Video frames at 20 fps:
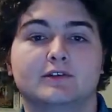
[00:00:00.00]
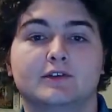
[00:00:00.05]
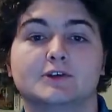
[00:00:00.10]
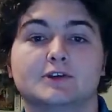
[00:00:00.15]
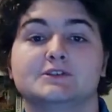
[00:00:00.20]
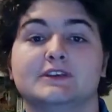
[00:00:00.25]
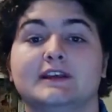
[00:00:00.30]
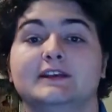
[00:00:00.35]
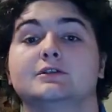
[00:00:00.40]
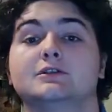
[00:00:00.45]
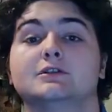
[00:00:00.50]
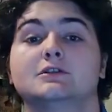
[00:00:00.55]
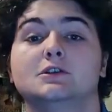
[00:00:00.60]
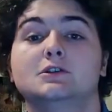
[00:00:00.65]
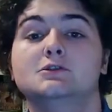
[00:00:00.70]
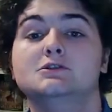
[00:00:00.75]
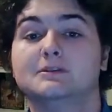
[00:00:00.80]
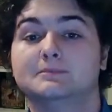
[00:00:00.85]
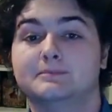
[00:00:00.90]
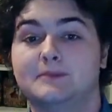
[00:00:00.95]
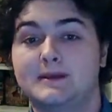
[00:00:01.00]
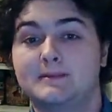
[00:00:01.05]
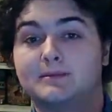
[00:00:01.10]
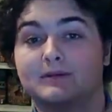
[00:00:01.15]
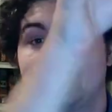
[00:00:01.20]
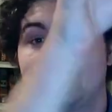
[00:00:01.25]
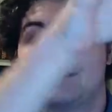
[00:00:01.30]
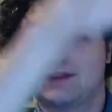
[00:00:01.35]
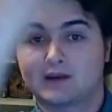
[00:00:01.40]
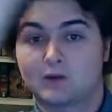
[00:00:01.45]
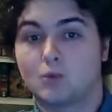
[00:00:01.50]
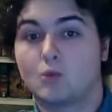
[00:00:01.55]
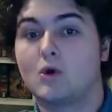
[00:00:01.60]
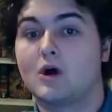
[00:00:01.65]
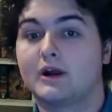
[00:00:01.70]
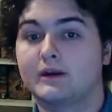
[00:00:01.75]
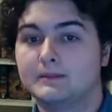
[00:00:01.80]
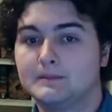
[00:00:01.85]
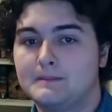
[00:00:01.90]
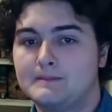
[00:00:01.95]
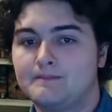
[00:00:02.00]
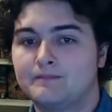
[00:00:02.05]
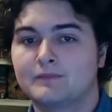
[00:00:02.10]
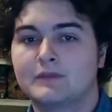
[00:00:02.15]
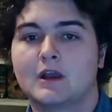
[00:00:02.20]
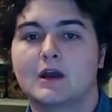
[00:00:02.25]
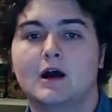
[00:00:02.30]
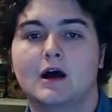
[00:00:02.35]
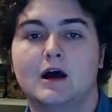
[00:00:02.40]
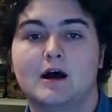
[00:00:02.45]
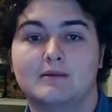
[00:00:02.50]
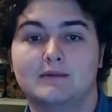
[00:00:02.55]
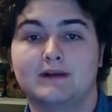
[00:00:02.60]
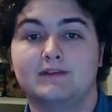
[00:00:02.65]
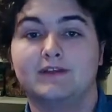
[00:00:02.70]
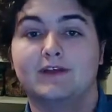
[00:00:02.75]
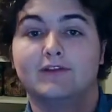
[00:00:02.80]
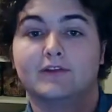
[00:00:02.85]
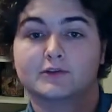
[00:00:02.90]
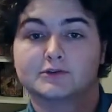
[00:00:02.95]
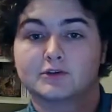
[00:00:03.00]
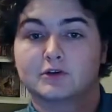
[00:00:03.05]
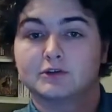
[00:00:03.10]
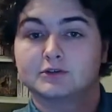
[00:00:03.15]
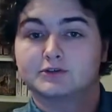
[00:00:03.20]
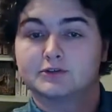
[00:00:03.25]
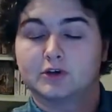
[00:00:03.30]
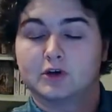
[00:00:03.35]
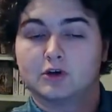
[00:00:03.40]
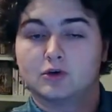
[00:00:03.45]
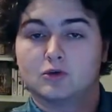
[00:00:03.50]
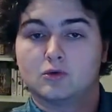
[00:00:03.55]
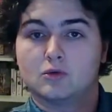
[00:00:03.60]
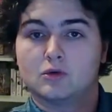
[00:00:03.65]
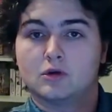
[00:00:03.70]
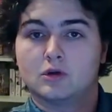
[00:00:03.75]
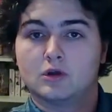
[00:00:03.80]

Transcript: interludes and people have one, and then there's also